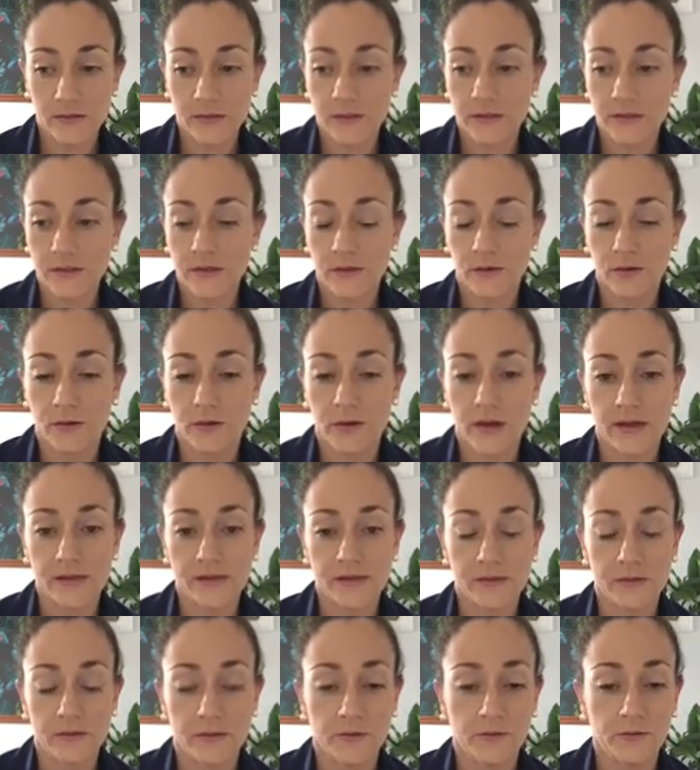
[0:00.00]
So as
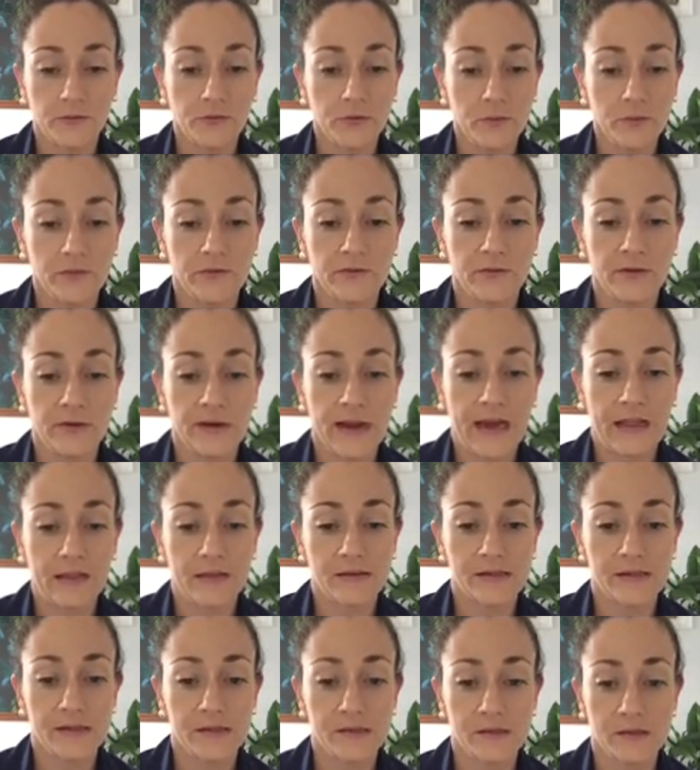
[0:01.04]
a form of
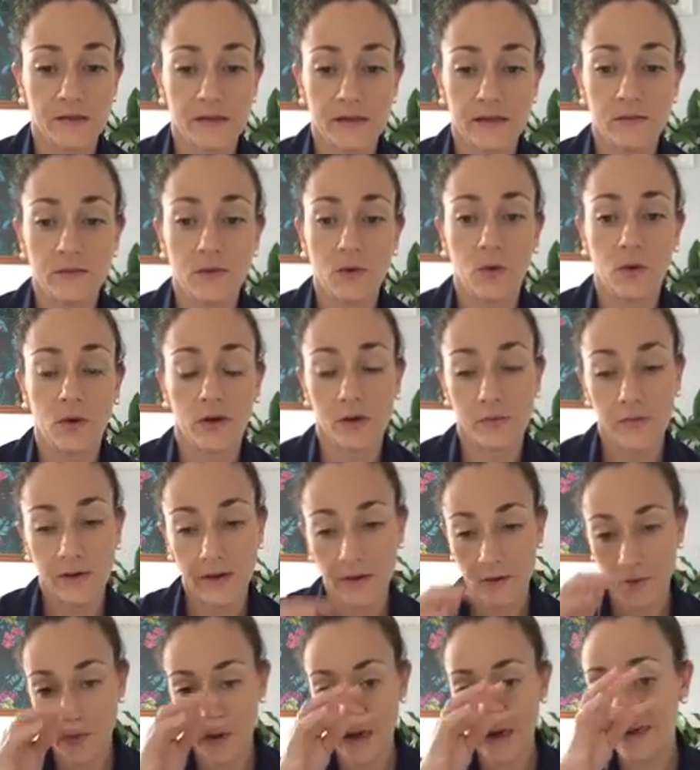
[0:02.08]
analysis, I did quite a bit
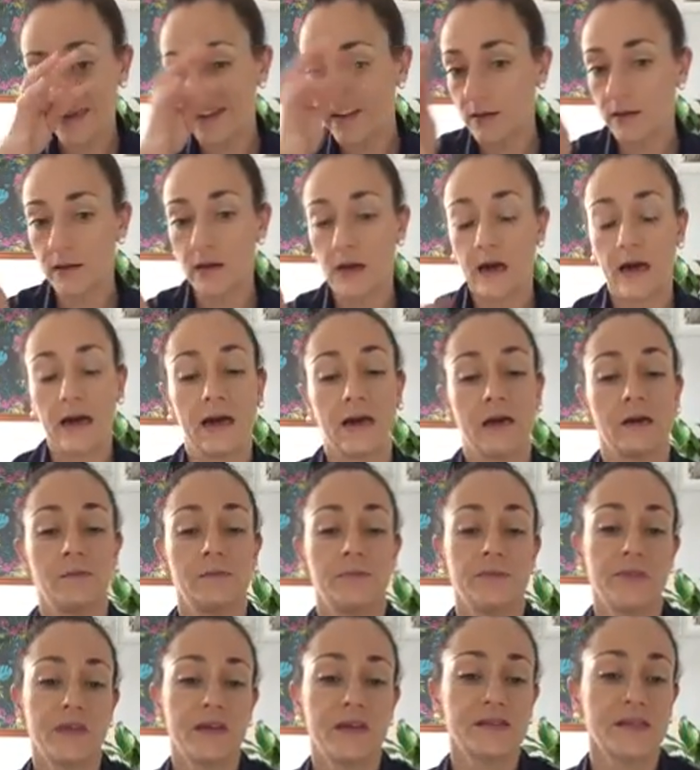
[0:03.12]
of reading.
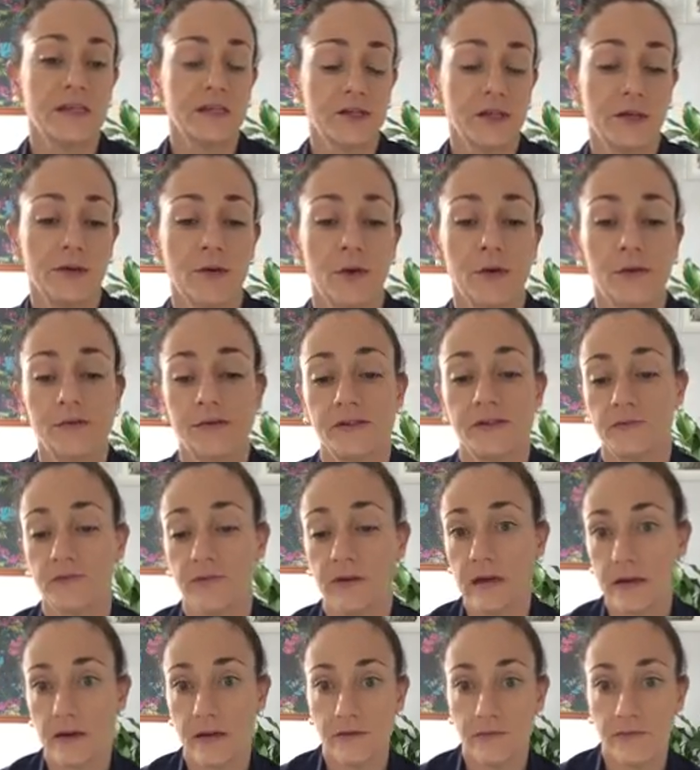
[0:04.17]
There's actually no
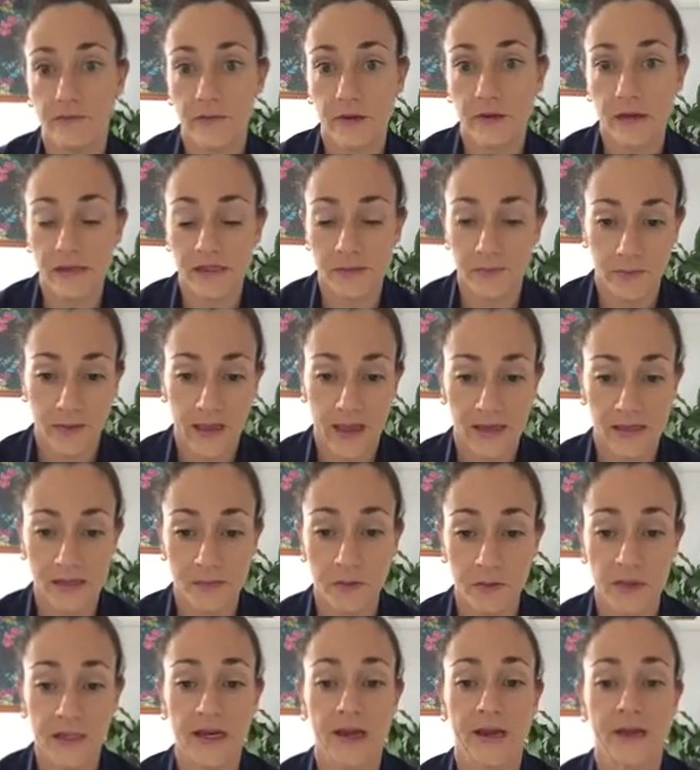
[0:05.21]
definitive
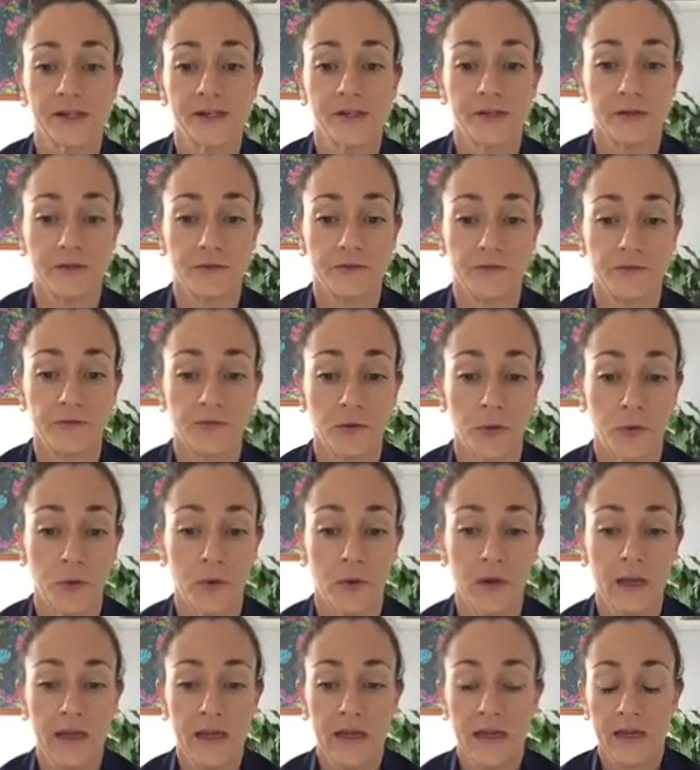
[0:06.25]
explanation for
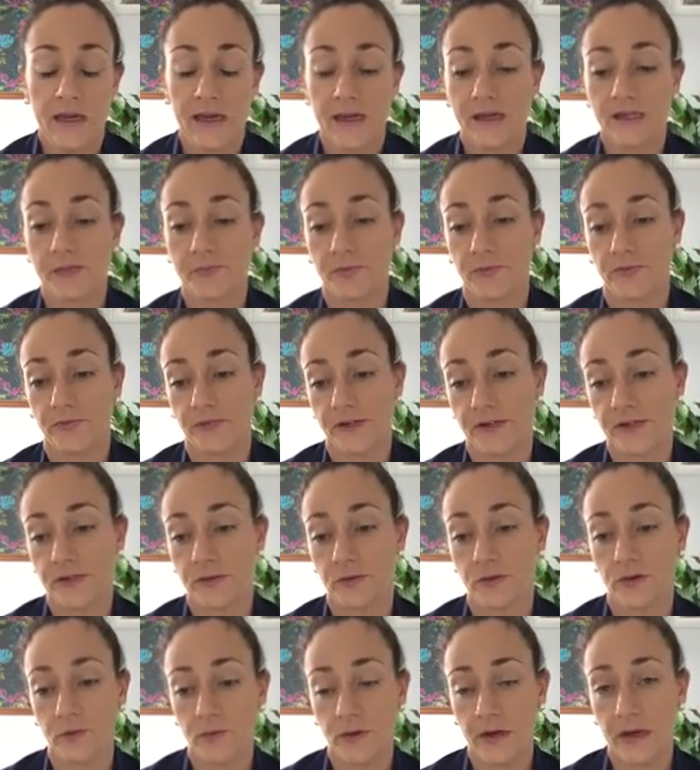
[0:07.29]
interprofessional
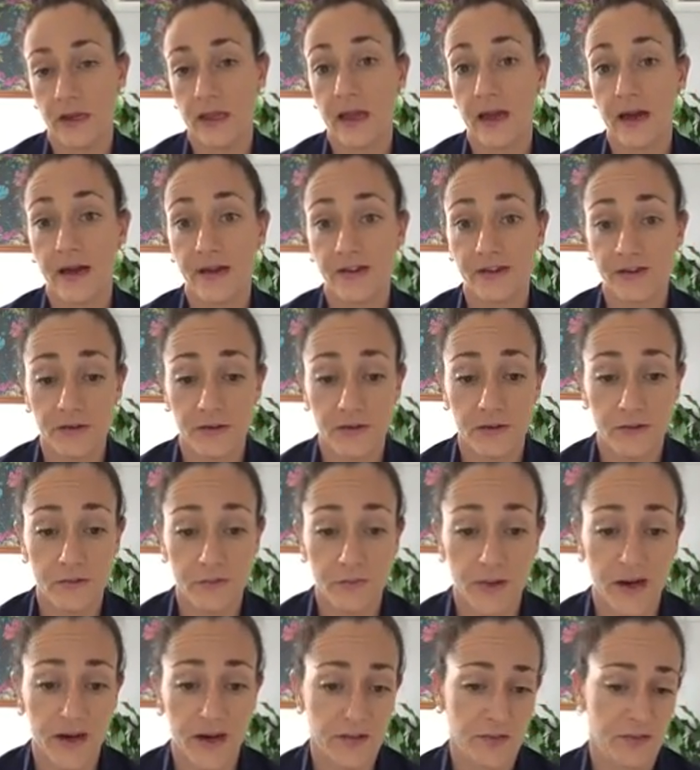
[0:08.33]
communication,
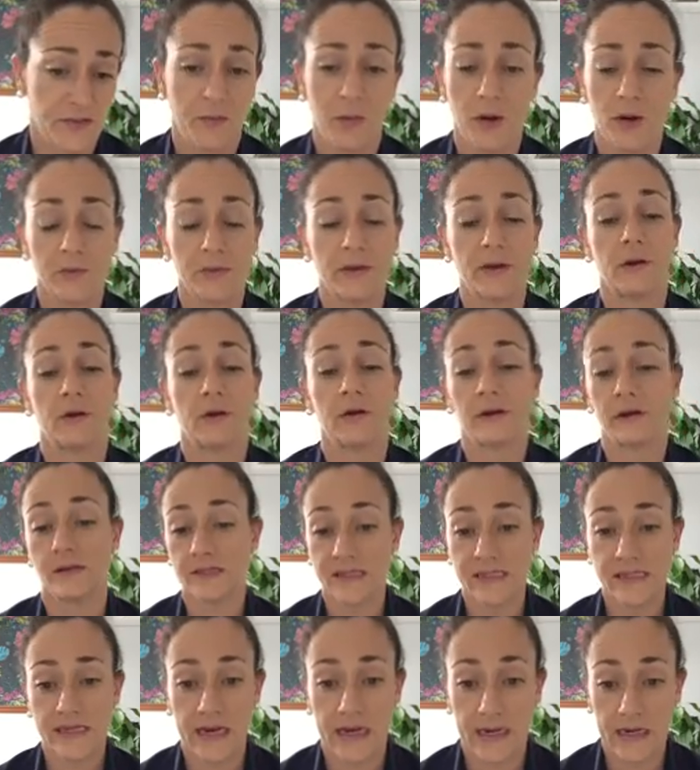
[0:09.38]
but the popular
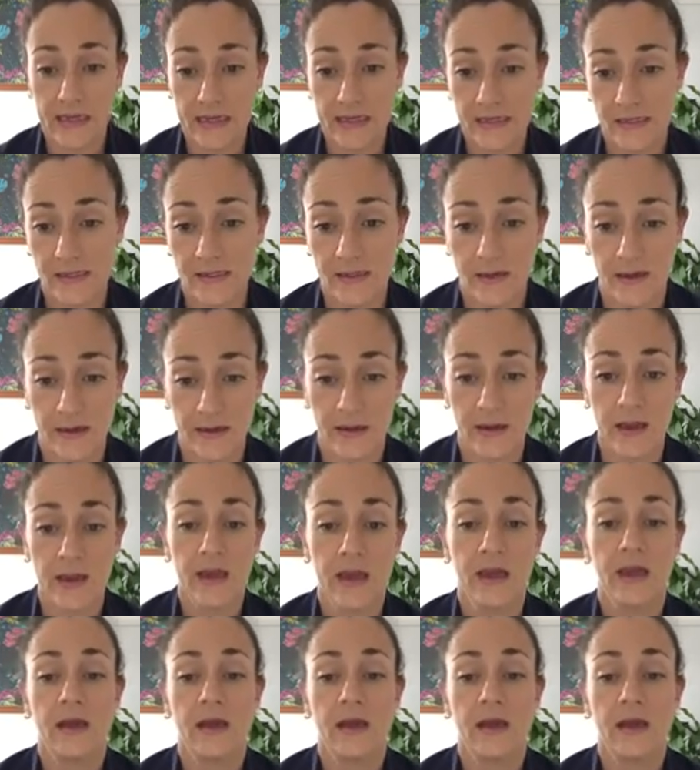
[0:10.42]
understanding is that